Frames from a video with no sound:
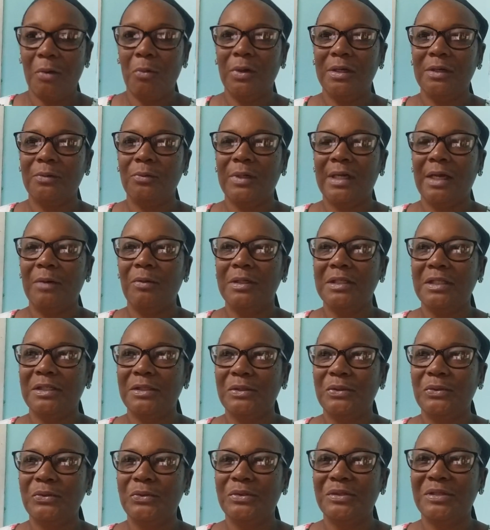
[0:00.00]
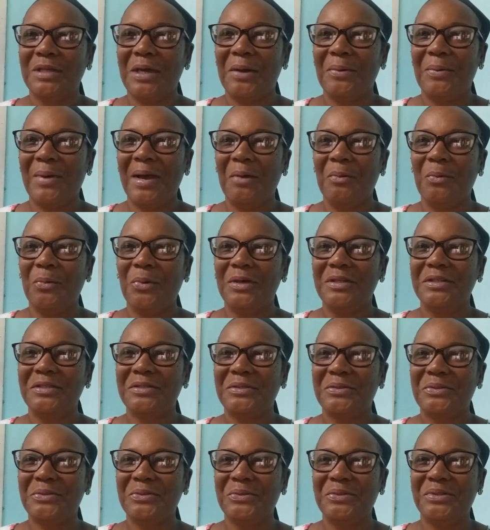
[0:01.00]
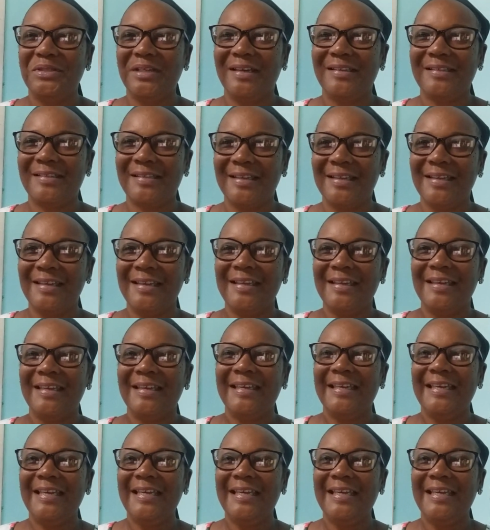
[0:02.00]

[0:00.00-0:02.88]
So I want to just